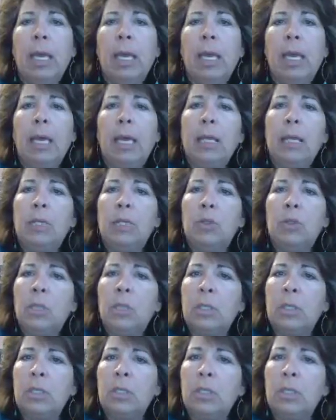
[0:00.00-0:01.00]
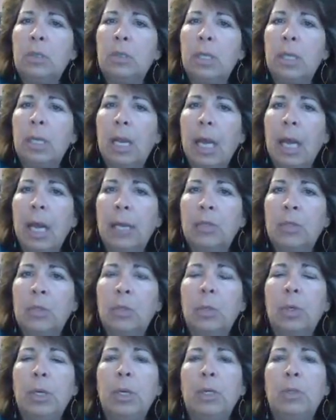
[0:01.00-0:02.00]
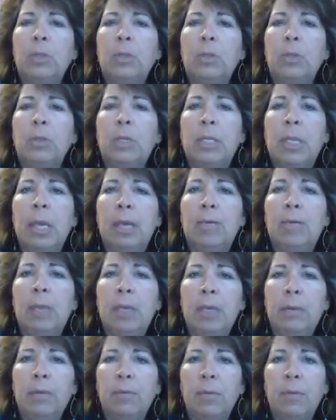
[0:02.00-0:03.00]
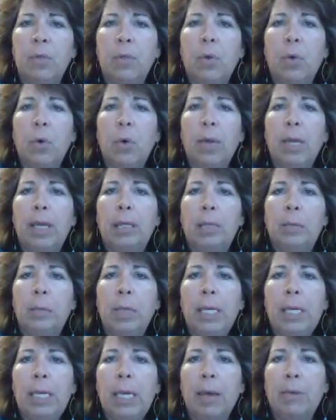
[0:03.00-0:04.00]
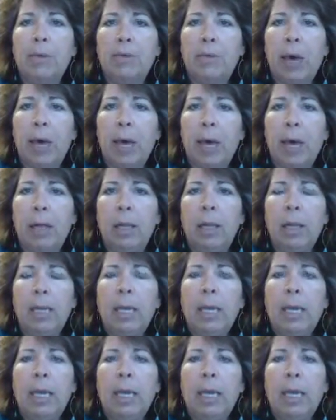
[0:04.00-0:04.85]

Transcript: and then, just as you did last week, to save the inventory as a PDF file,